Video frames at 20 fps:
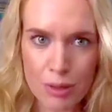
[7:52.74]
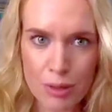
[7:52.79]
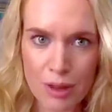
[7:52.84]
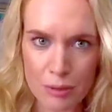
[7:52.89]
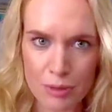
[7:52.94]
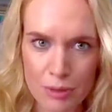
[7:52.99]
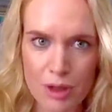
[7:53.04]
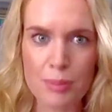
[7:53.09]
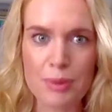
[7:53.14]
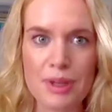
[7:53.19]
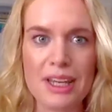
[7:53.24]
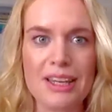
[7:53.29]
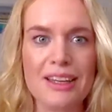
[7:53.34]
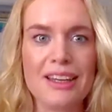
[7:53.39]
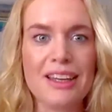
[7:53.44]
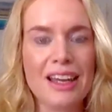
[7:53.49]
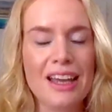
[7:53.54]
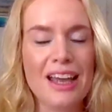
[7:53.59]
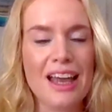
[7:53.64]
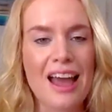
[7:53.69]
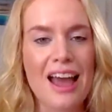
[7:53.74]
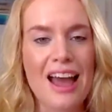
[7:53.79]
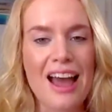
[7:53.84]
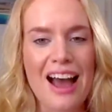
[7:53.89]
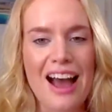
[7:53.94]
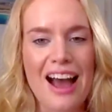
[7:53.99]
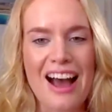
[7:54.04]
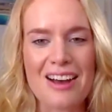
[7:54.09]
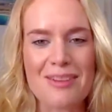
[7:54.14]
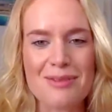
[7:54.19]
and well-being.
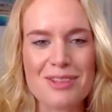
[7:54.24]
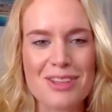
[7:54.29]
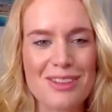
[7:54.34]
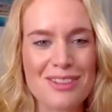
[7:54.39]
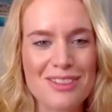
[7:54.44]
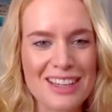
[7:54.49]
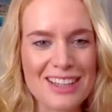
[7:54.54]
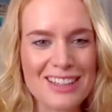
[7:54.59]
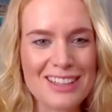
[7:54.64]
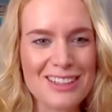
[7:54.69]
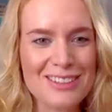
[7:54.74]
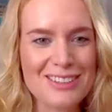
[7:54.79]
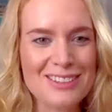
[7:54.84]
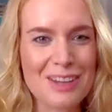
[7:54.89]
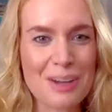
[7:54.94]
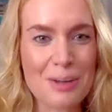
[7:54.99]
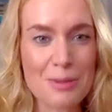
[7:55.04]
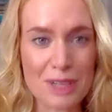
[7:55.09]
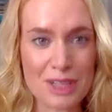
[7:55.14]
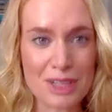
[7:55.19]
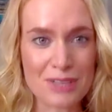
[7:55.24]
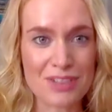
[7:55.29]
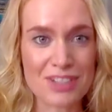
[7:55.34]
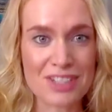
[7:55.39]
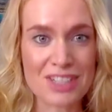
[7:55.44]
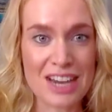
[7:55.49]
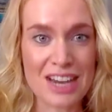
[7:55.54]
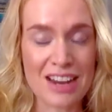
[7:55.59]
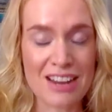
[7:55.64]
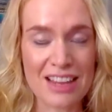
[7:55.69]
So thank you so much for
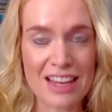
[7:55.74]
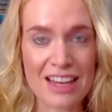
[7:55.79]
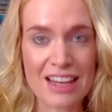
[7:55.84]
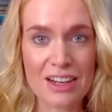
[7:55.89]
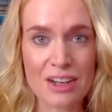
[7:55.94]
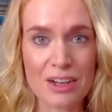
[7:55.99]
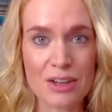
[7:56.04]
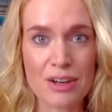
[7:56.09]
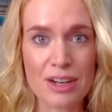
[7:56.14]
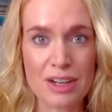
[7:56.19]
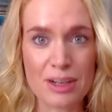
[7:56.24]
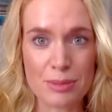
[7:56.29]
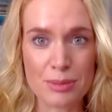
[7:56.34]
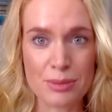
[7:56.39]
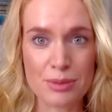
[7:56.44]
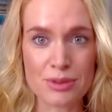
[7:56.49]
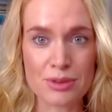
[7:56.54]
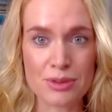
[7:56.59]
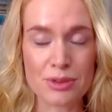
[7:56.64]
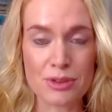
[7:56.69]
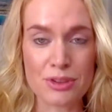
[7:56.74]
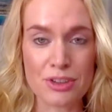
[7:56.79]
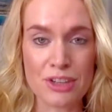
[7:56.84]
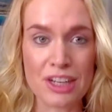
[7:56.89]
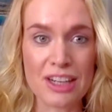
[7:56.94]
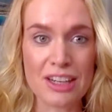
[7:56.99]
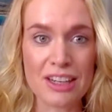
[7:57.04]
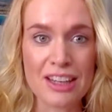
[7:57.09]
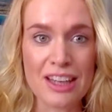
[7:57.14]
sharing that incredible story.